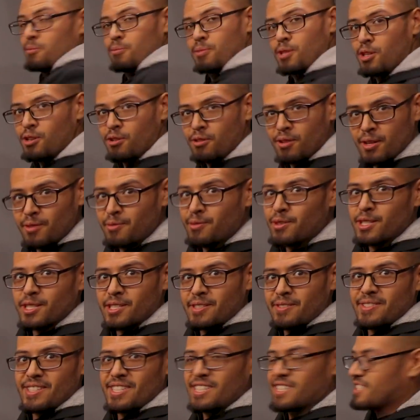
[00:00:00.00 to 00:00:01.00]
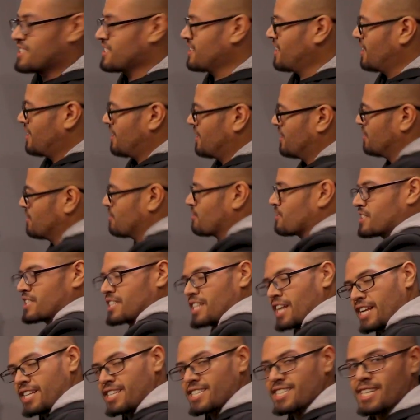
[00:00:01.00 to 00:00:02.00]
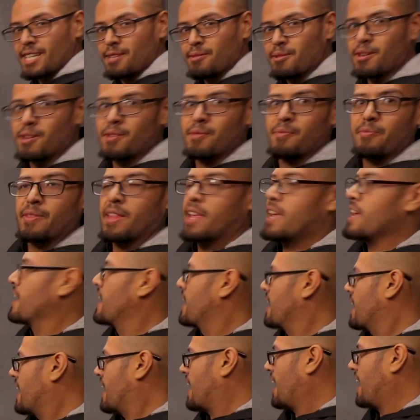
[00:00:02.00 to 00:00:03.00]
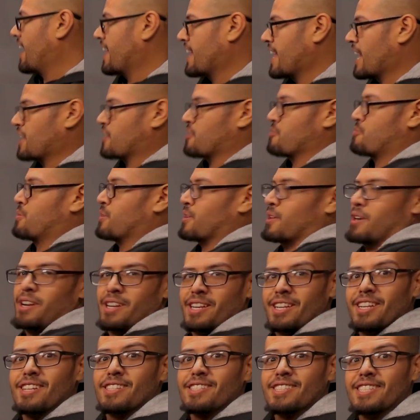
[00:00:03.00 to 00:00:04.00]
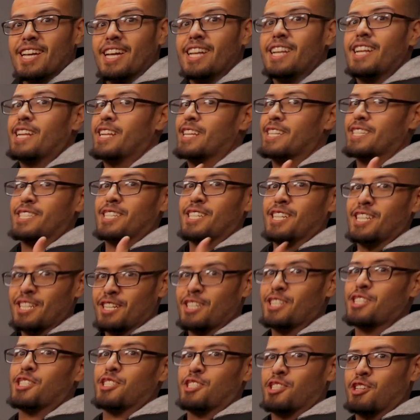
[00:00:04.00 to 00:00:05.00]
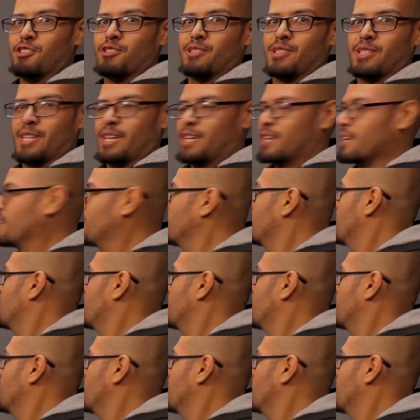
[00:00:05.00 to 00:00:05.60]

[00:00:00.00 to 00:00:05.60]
a blue one version of this, Luke's lightsaber, and I could put it on the other side, and it's gonna look so sick.